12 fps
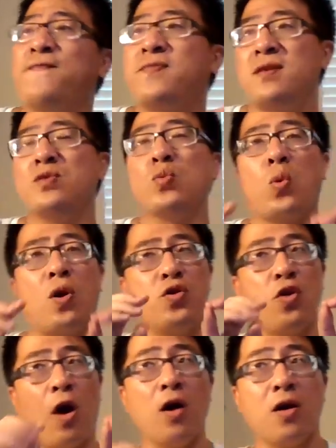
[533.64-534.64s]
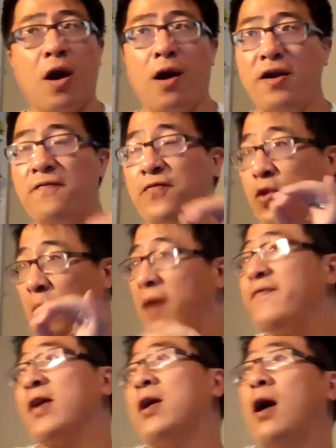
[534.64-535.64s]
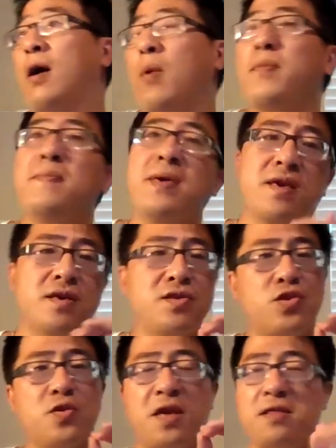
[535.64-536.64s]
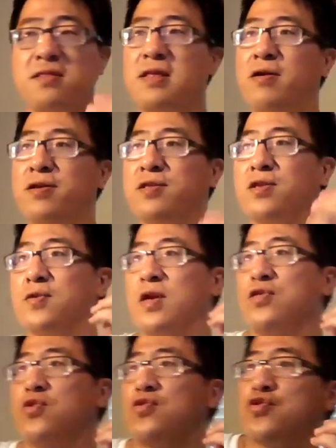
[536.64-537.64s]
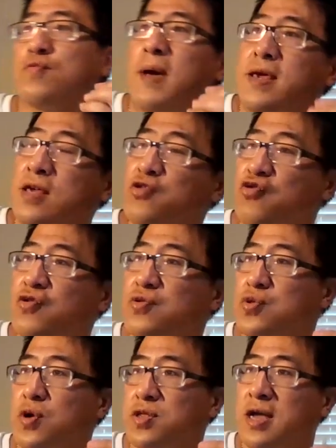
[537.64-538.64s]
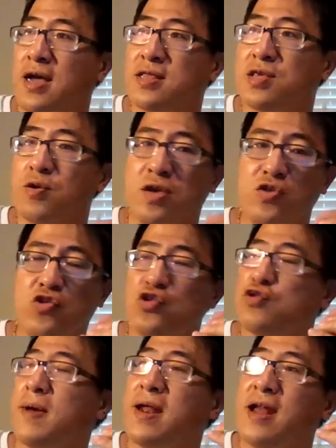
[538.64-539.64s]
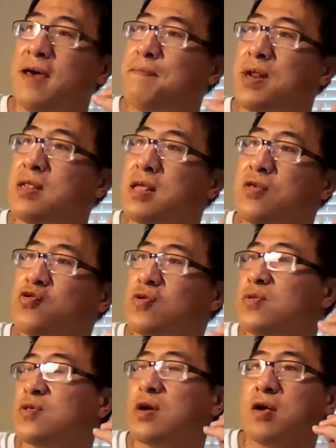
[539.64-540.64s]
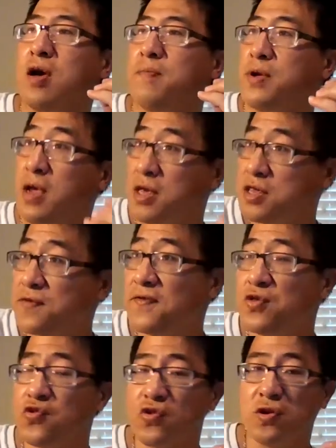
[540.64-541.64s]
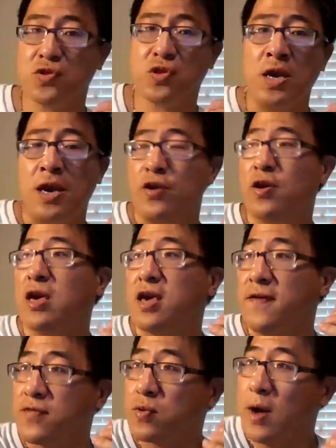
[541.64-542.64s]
this were your car, if you have a car, what we mean is you can sell it, you can choose to buy insurance or not, you can choose to buy liability insurance or comprehensive insurance, you can give it